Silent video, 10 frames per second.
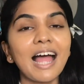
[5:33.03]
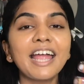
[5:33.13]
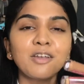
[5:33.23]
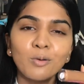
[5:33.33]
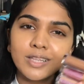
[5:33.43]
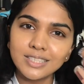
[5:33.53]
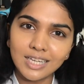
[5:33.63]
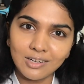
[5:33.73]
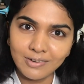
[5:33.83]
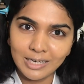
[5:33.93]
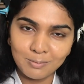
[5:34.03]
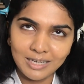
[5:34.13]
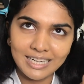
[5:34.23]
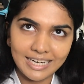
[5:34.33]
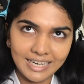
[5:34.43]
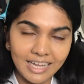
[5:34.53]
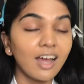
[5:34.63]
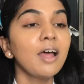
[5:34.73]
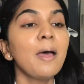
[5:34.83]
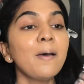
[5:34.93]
I know these are available in India,